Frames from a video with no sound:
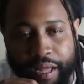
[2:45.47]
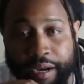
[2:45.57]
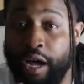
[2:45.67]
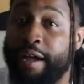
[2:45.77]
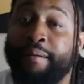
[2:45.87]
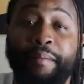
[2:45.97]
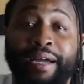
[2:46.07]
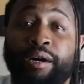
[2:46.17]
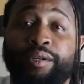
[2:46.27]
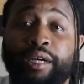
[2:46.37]
And
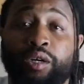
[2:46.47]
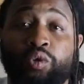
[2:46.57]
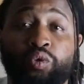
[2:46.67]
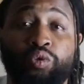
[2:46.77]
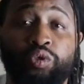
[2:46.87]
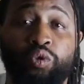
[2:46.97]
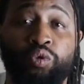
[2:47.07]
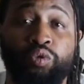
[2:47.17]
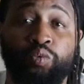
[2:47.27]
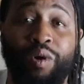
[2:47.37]
everybody out there who's
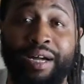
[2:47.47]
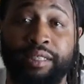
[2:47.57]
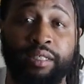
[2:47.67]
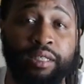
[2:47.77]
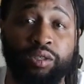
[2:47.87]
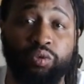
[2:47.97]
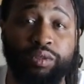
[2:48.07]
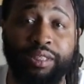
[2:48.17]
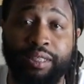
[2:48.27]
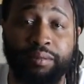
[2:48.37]
watching this, who
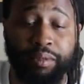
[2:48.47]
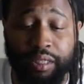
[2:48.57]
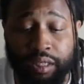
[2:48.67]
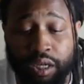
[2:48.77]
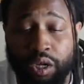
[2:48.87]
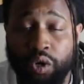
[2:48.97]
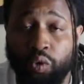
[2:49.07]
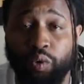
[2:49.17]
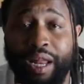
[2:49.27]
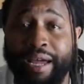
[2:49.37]
sees me,
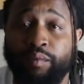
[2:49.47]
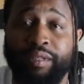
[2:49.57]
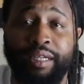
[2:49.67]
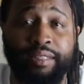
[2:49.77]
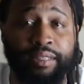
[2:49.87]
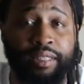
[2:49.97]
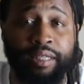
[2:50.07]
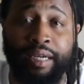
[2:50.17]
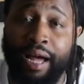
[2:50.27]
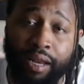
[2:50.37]
who like what they
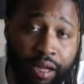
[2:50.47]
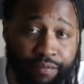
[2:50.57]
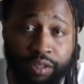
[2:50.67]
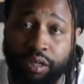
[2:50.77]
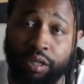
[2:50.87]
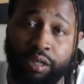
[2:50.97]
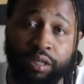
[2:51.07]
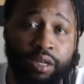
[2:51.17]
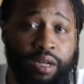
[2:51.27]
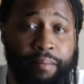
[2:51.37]
see, I love y'all,
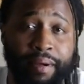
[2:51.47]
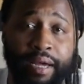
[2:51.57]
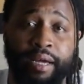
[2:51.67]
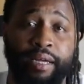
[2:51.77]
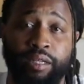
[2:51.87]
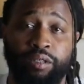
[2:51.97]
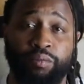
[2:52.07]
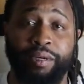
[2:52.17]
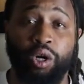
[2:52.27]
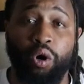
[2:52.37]
man. You
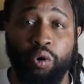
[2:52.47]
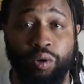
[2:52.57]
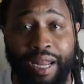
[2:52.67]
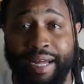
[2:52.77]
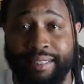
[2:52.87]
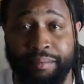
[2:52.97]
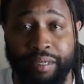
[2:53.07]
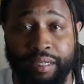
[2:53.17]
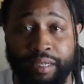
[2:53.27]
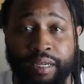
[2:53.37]
mean a whole lot to
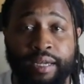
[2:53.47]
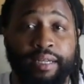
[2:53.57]
me.